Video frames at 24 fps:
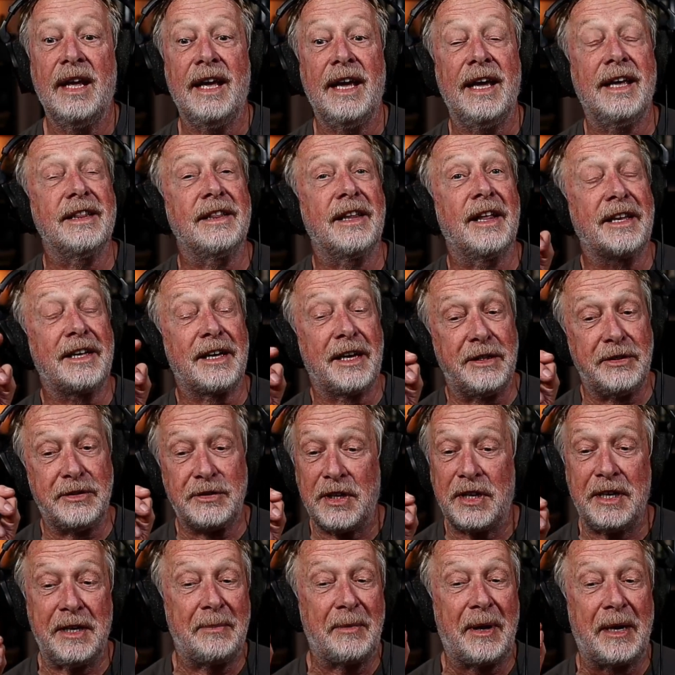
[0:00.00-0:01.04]
And like I
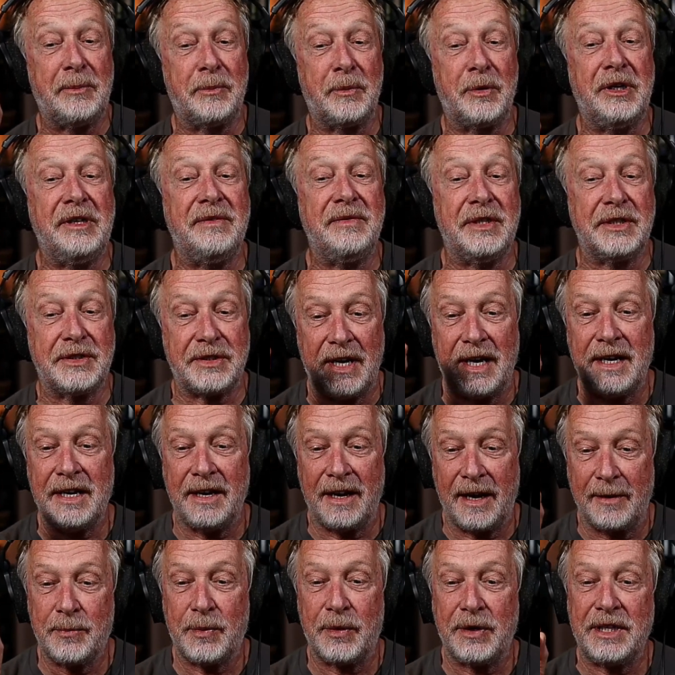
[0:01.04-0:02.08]
said in my previous
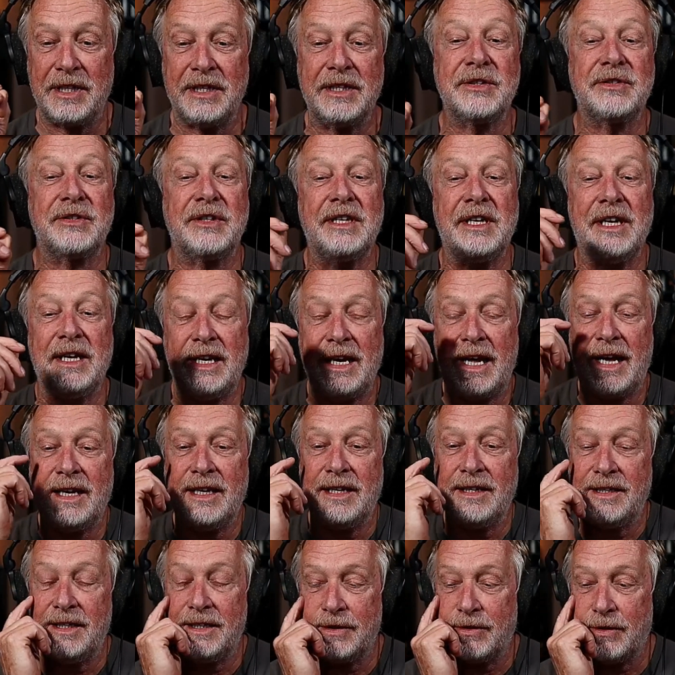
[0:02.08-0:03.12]
edit, I'm putting this in in
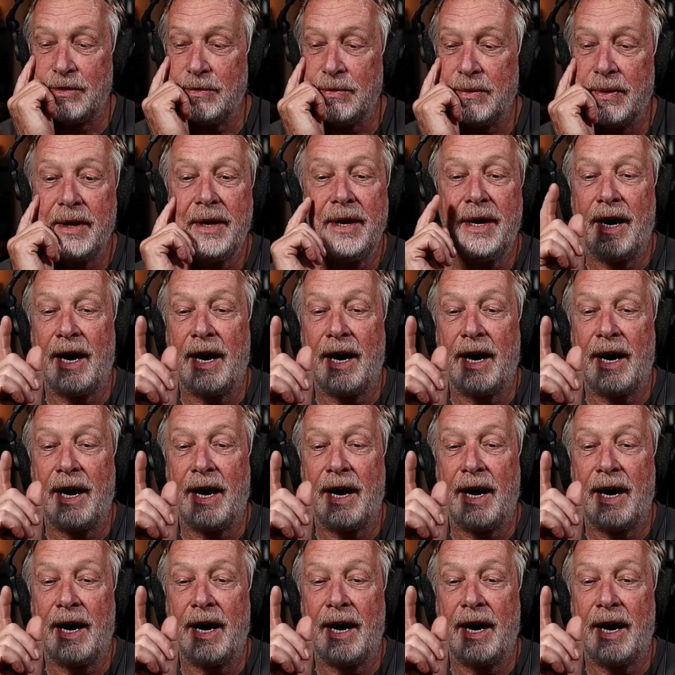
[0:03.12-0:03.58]
editing too.